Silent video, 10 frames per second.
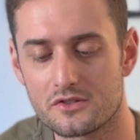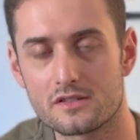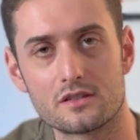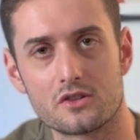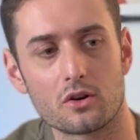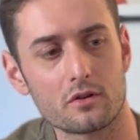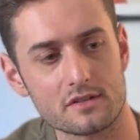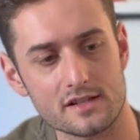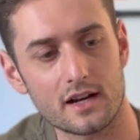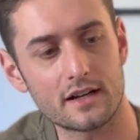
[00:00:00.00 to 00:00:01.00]
just the general
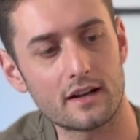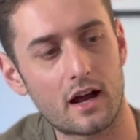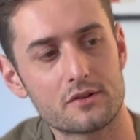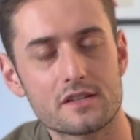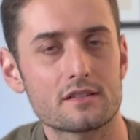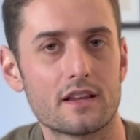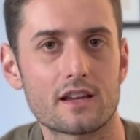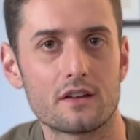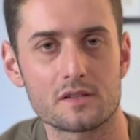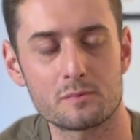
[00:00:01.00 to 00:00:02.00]
design. I just like
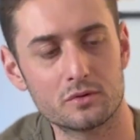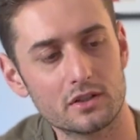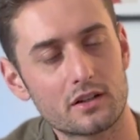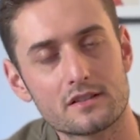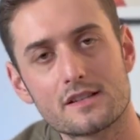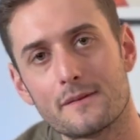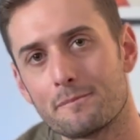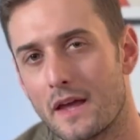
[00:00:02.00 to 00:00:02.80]
how this boot looks.